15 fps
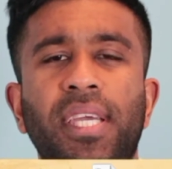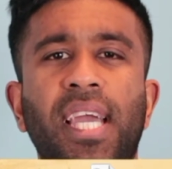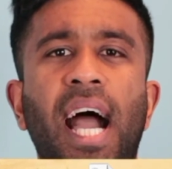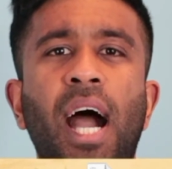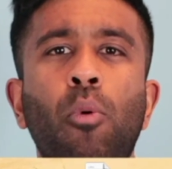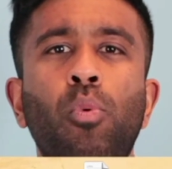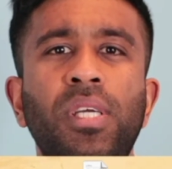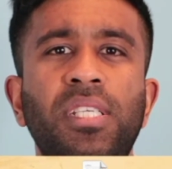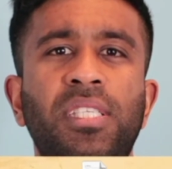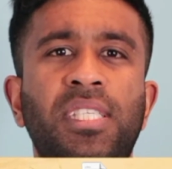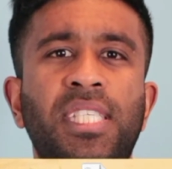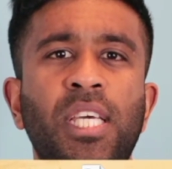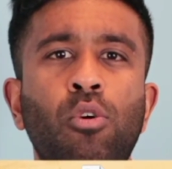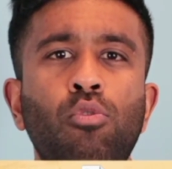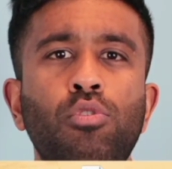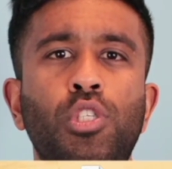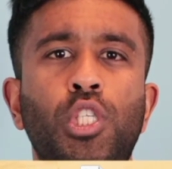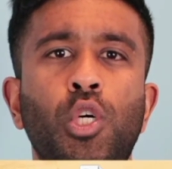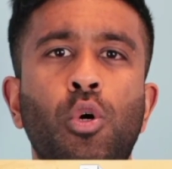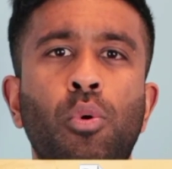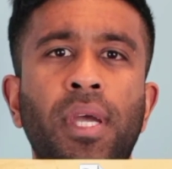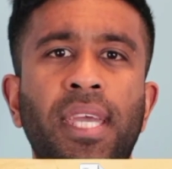Are we still
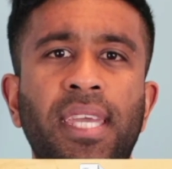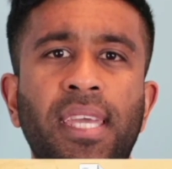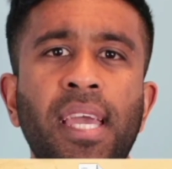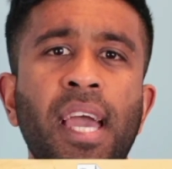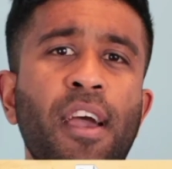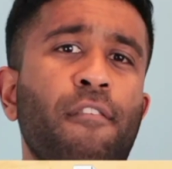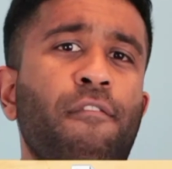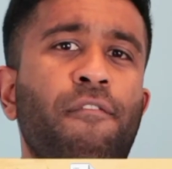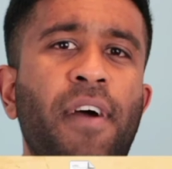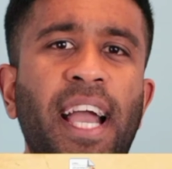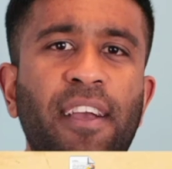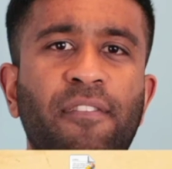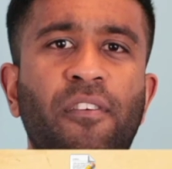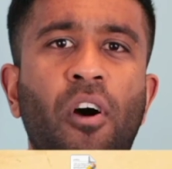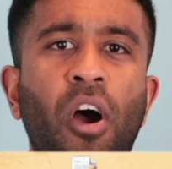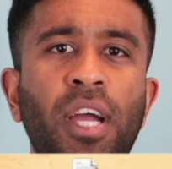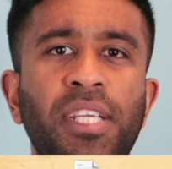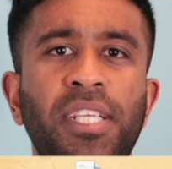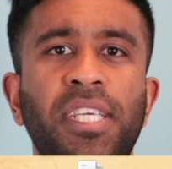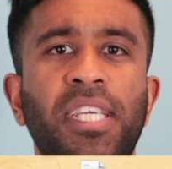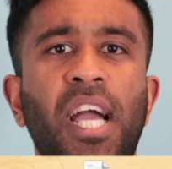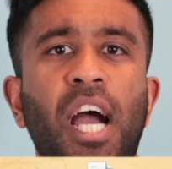doing fact
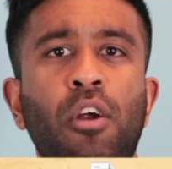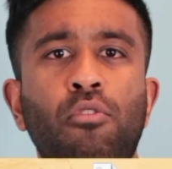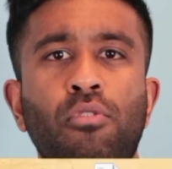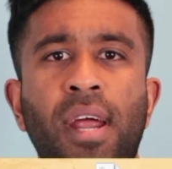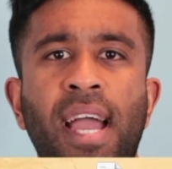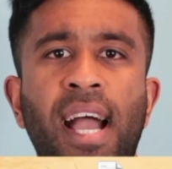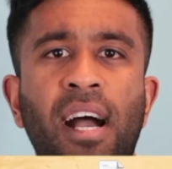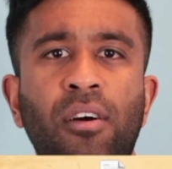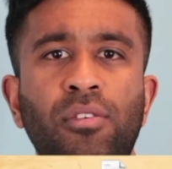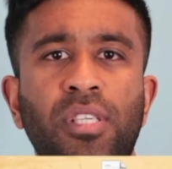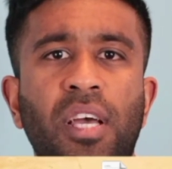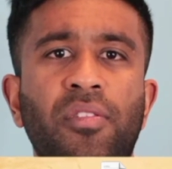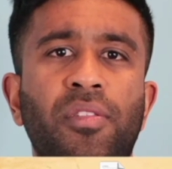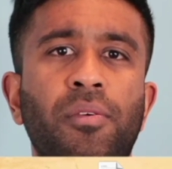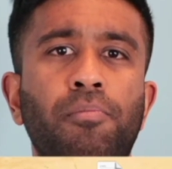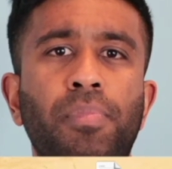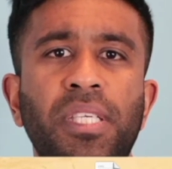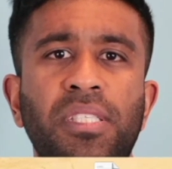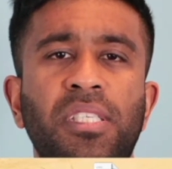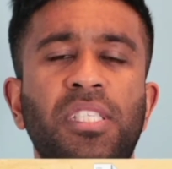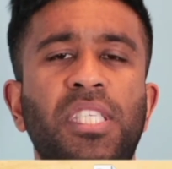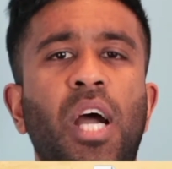finding around the
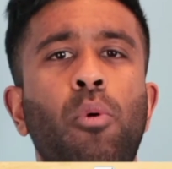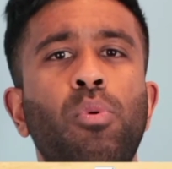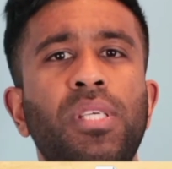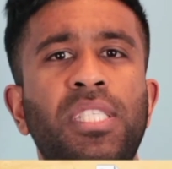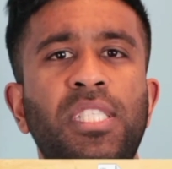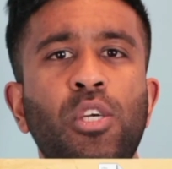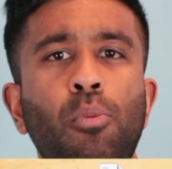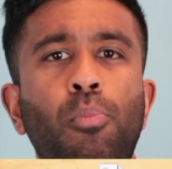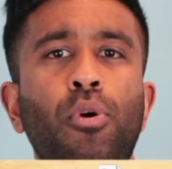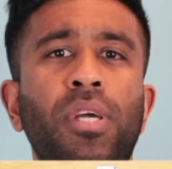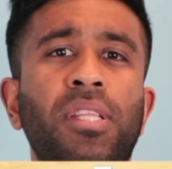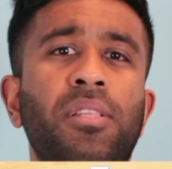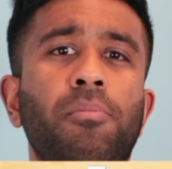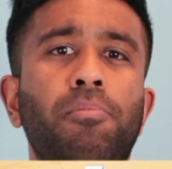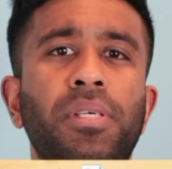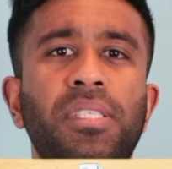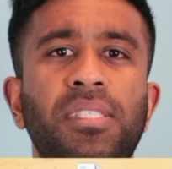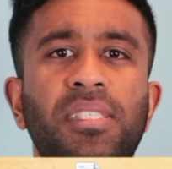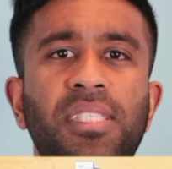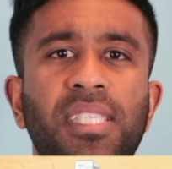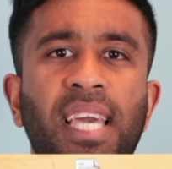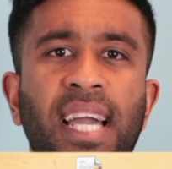business? Are we still putting the
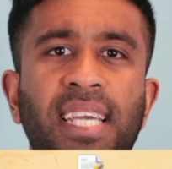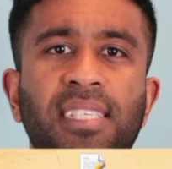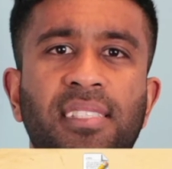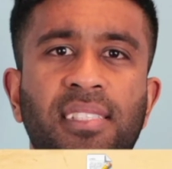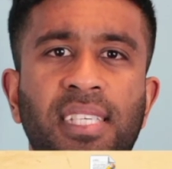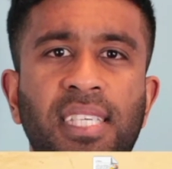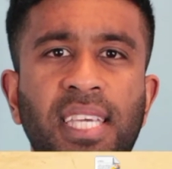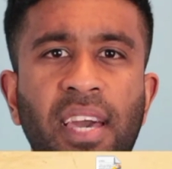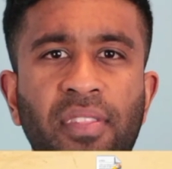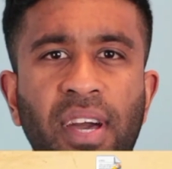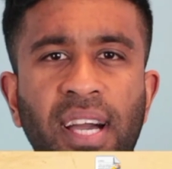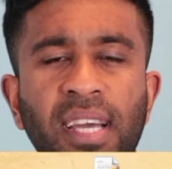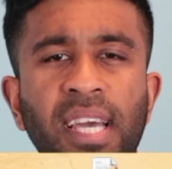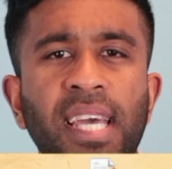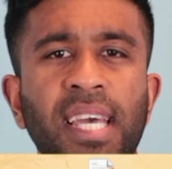business case together?